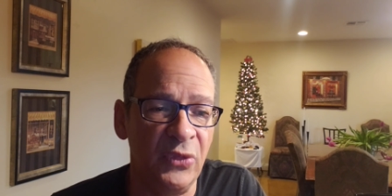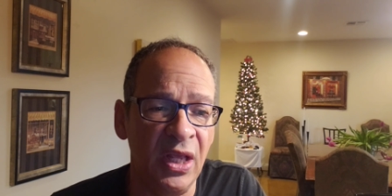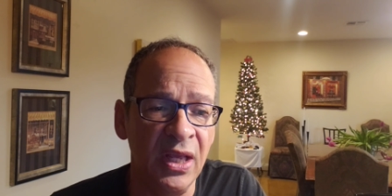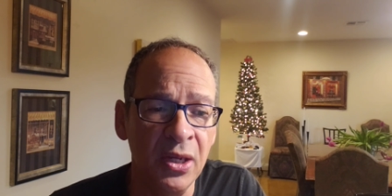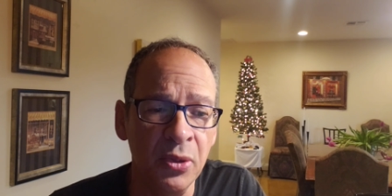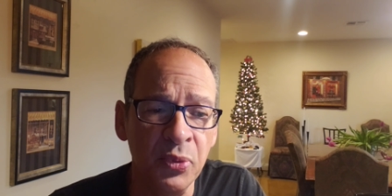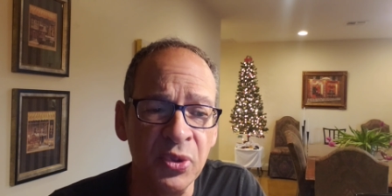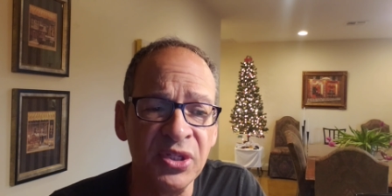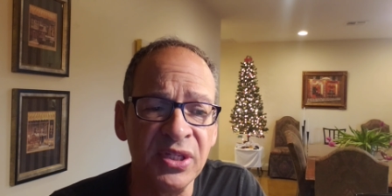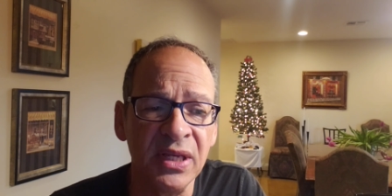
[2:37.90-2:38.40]

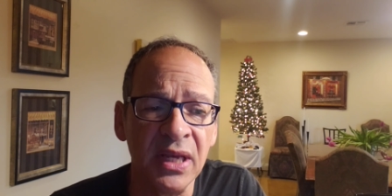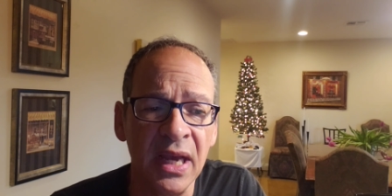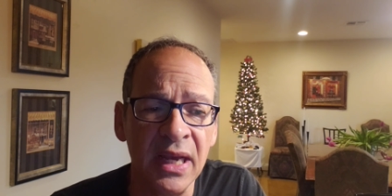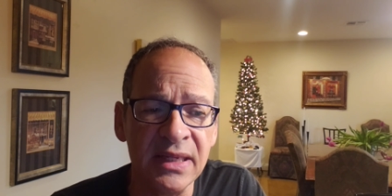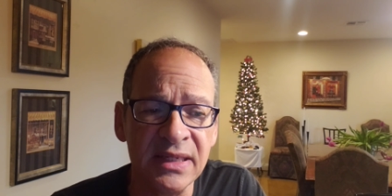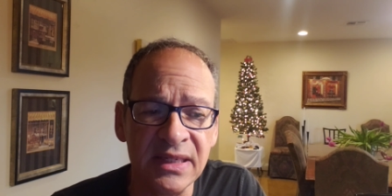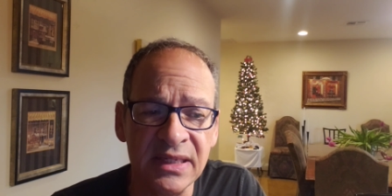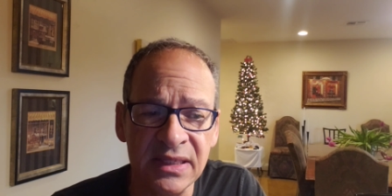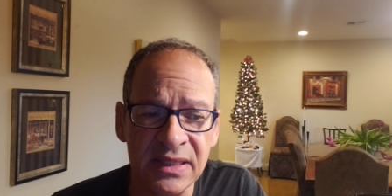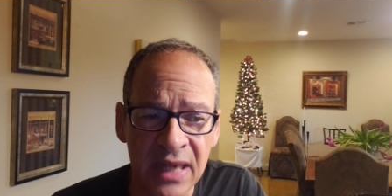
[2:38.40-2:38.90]
It was
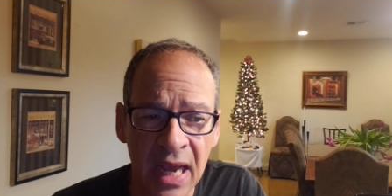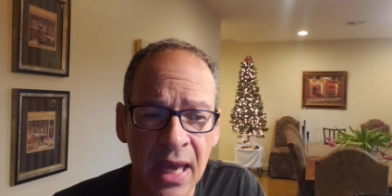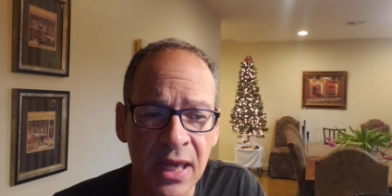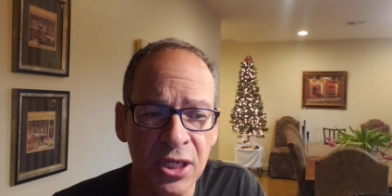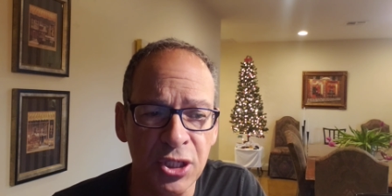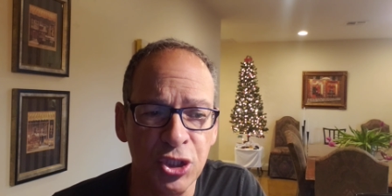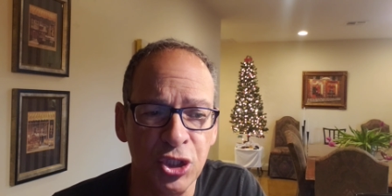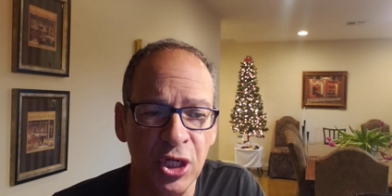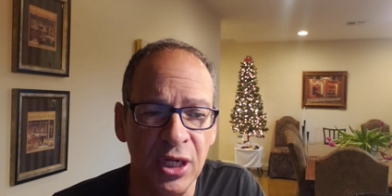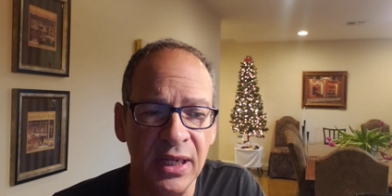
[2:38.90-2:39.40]

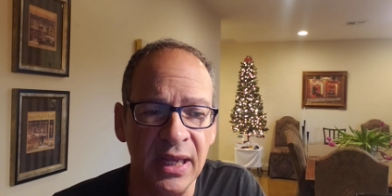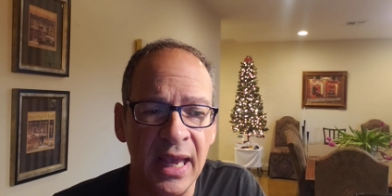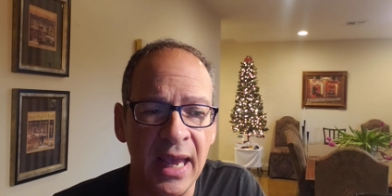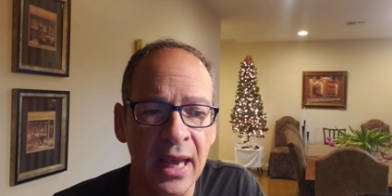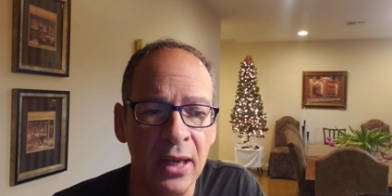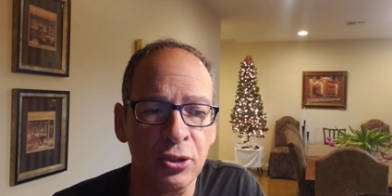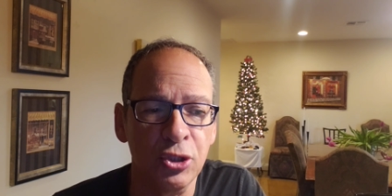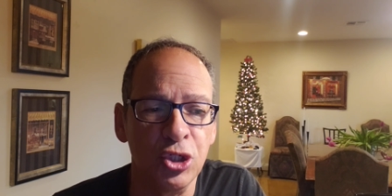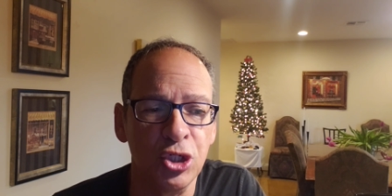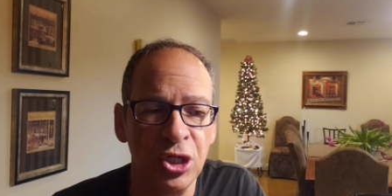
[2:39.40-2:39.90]
astonishing
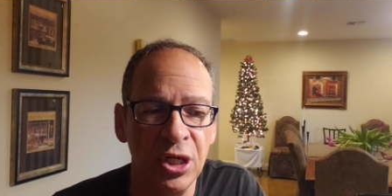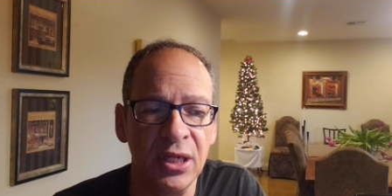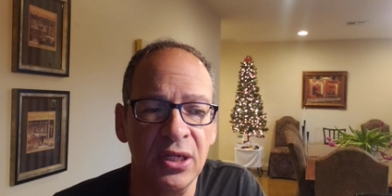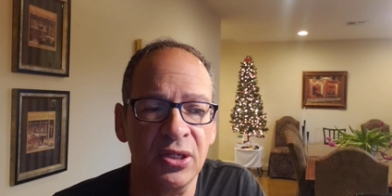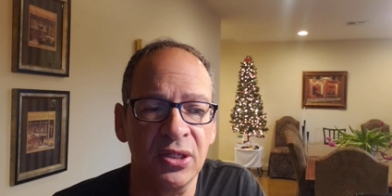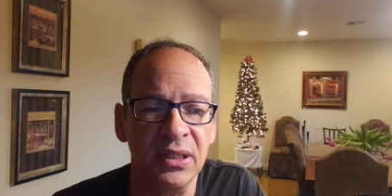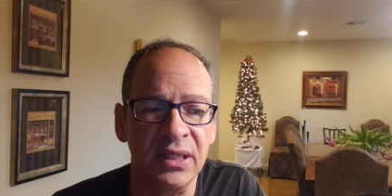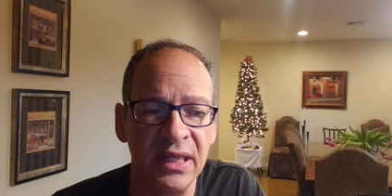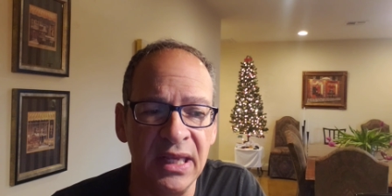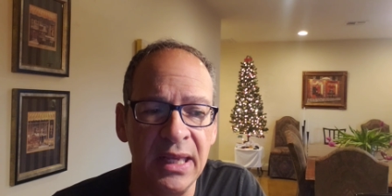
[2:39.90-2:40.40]
how she
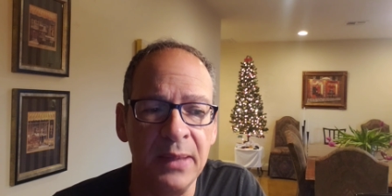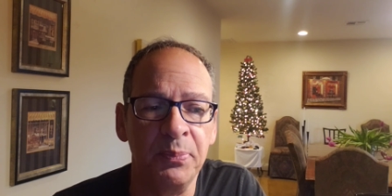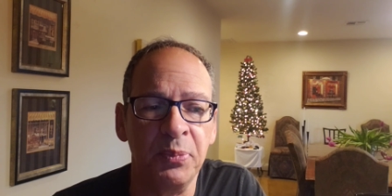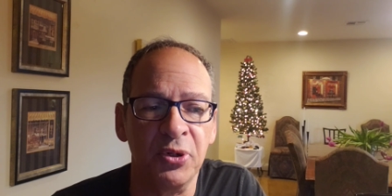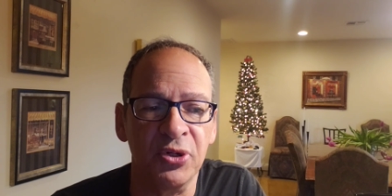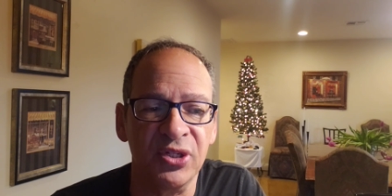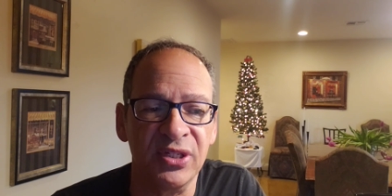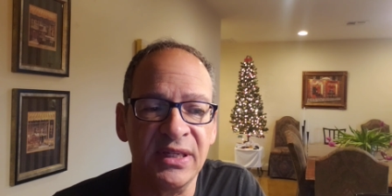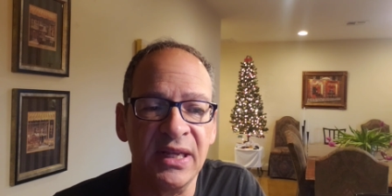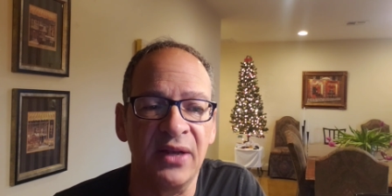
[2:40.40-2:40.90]
could keep
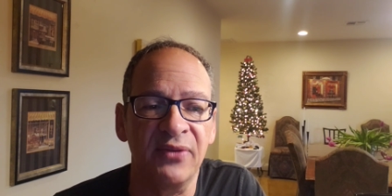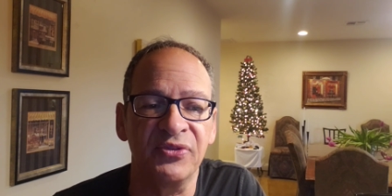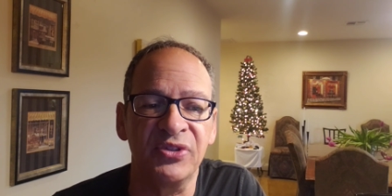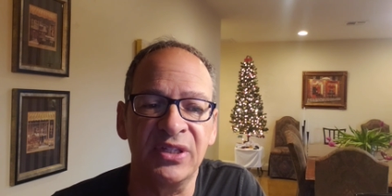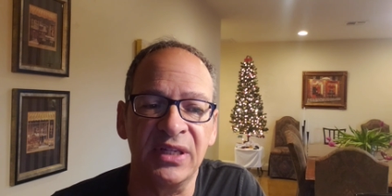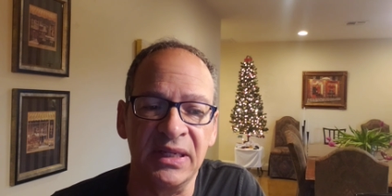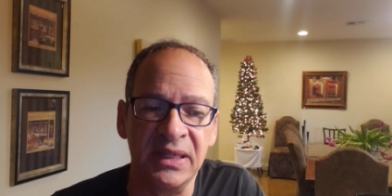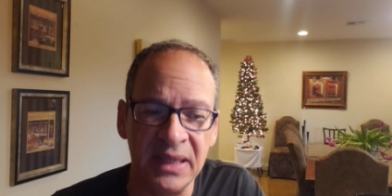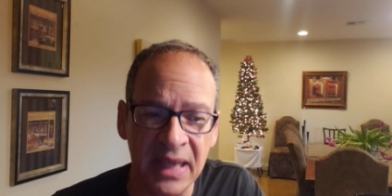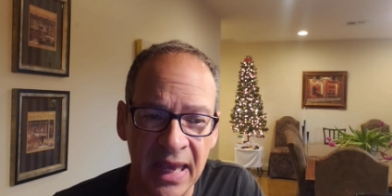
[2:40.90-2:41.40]
herself
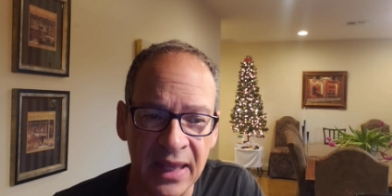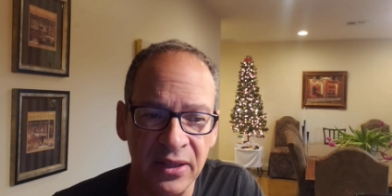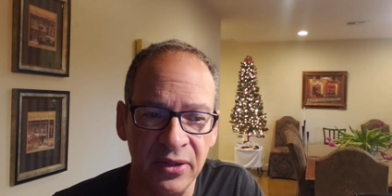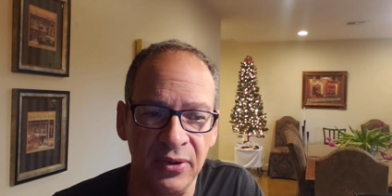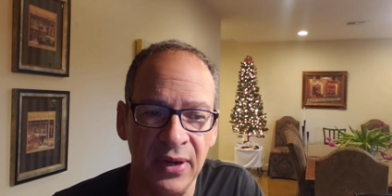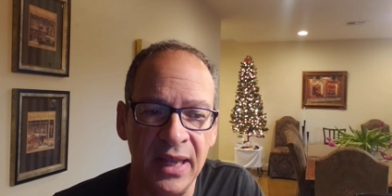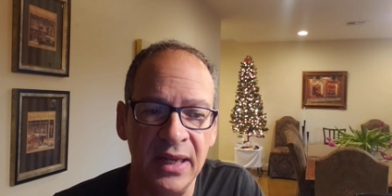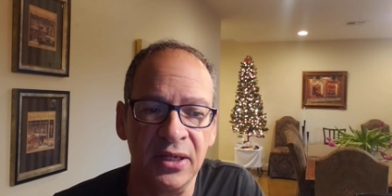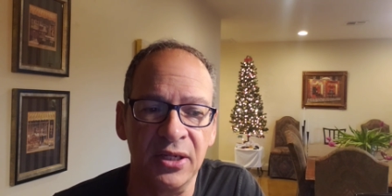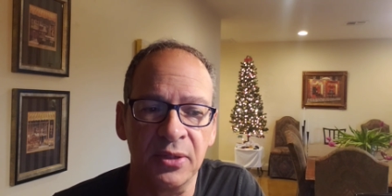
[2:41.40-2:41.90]

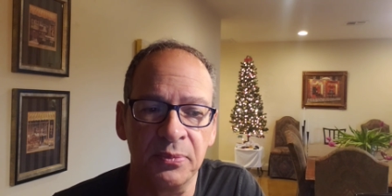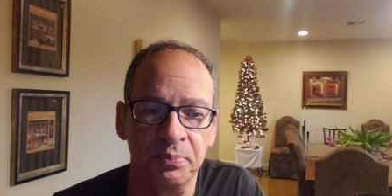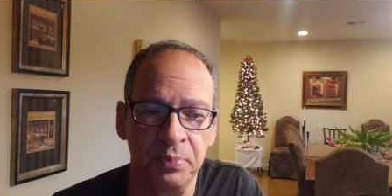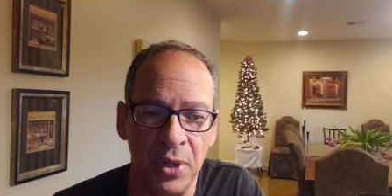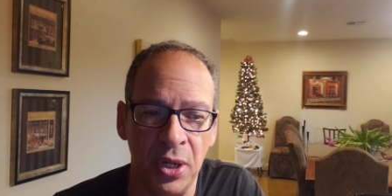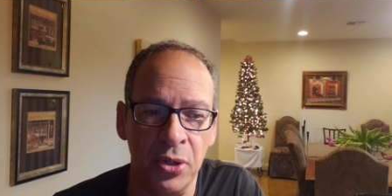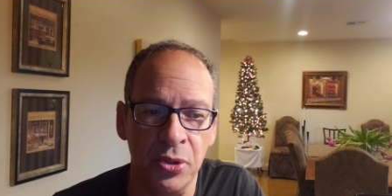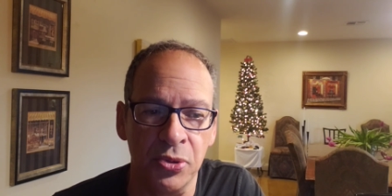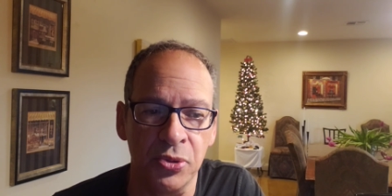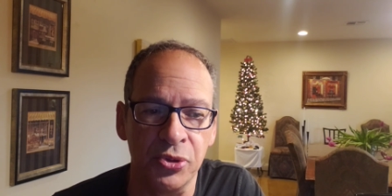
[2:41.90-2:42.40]
together and
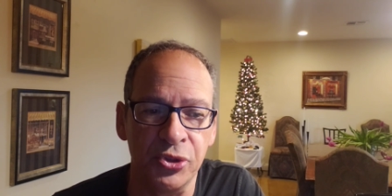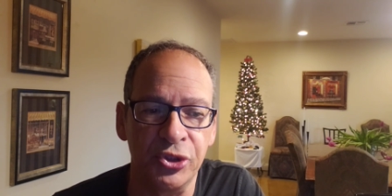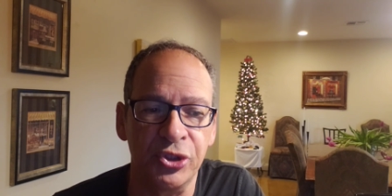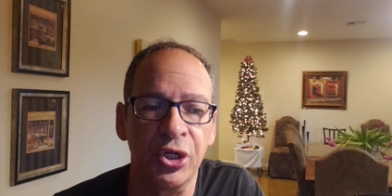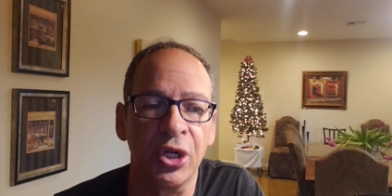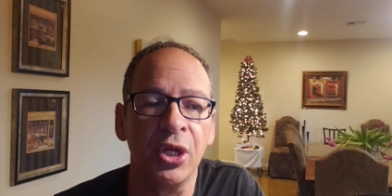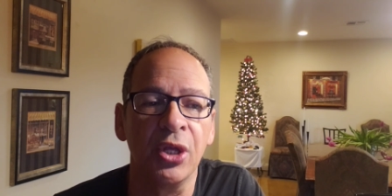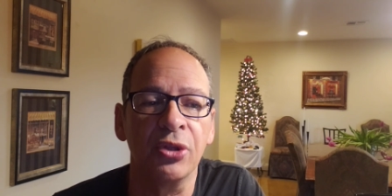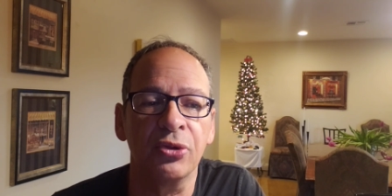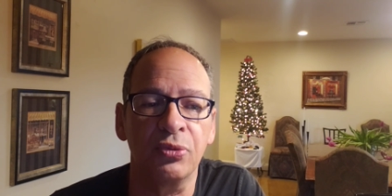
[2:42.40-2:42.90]
composed